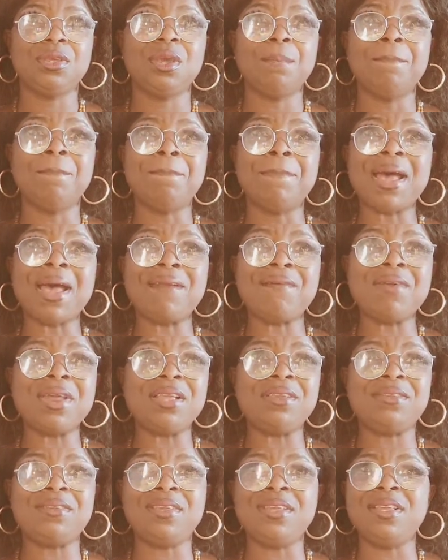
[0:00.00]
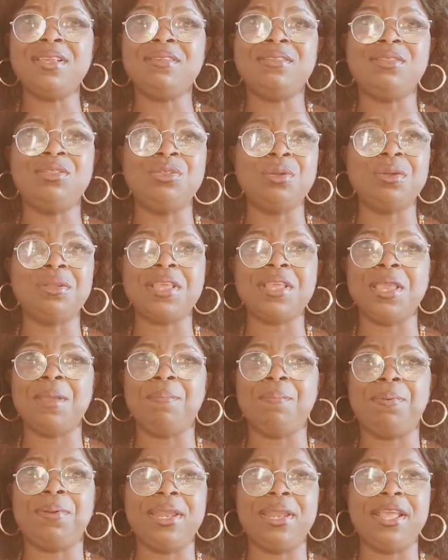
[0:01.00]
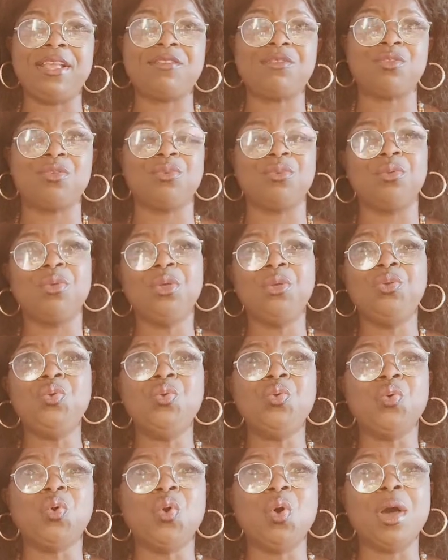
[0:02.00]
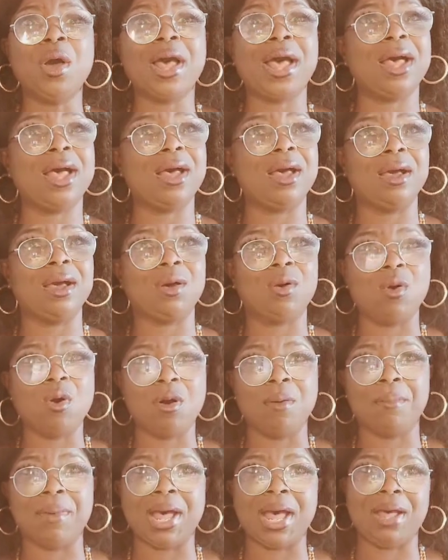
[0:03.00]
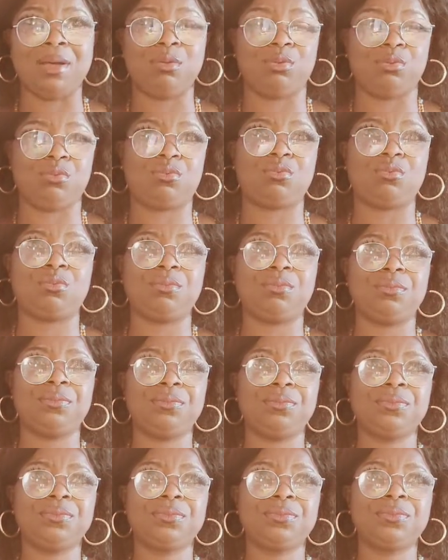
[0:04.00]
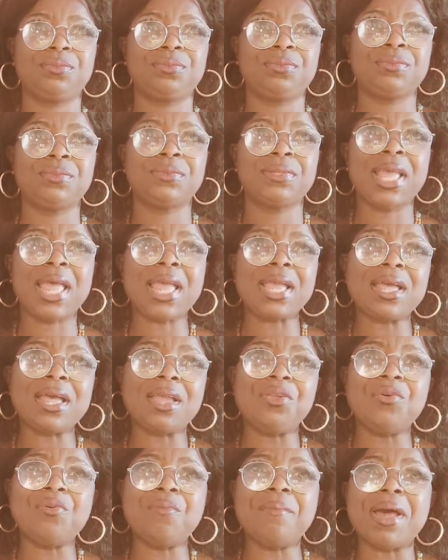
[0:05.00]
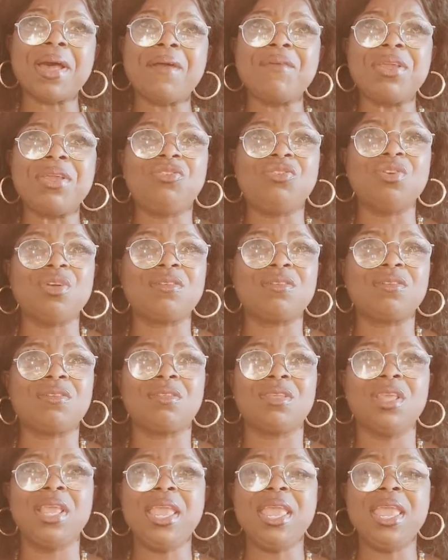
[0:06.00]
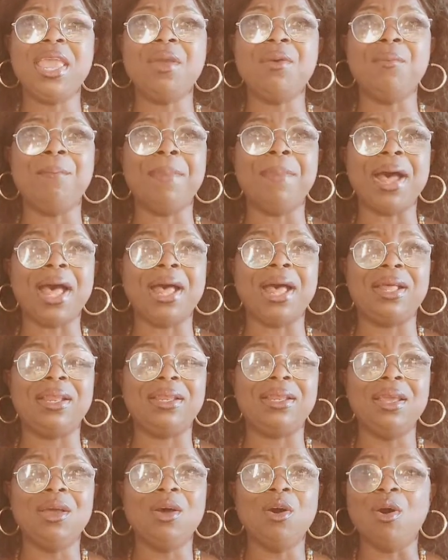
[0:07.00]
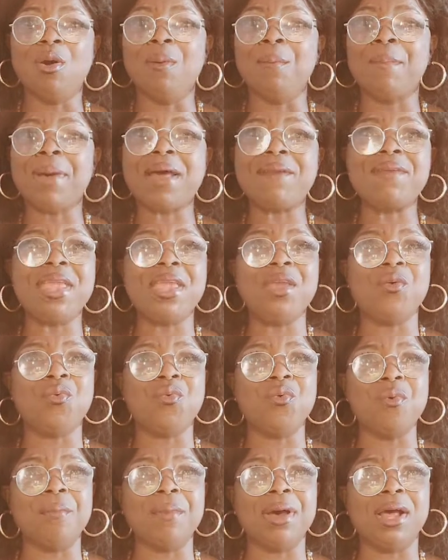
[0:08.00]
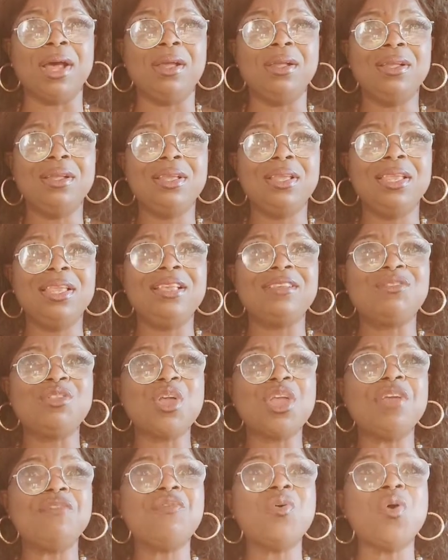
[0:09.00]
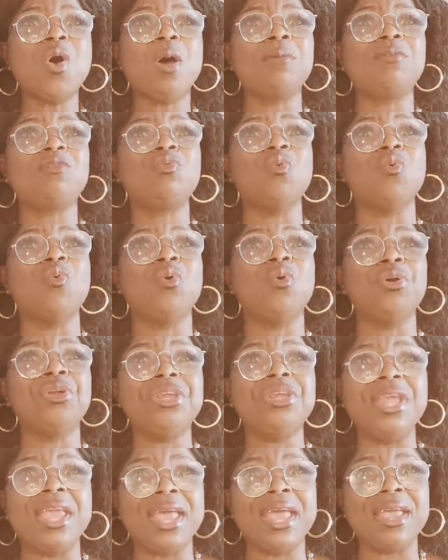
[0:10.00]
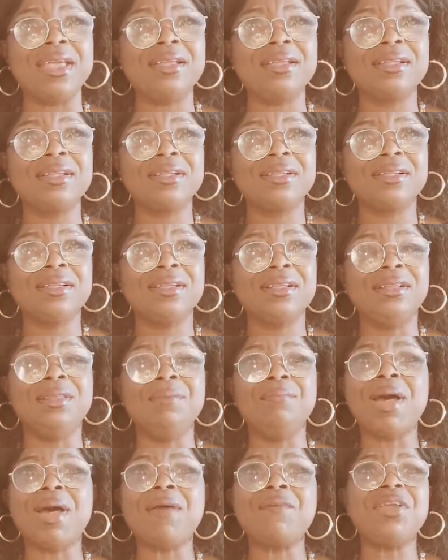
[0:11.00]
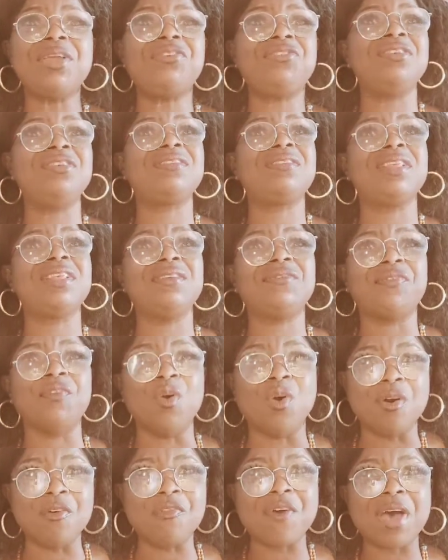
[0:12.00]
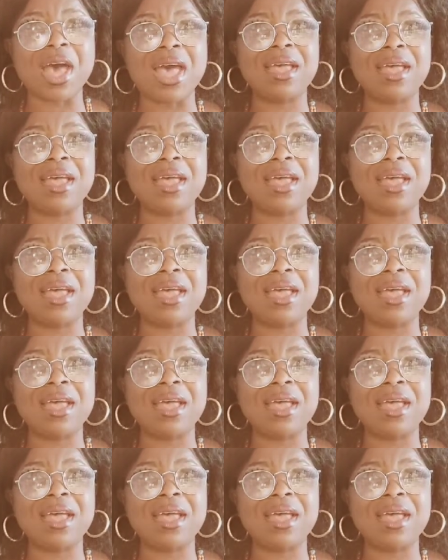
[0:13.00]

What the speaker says: Marriage is not a place you go and come out. Can you marry just a man or marry a woman? It's not even up to 1 year. The marriage is over.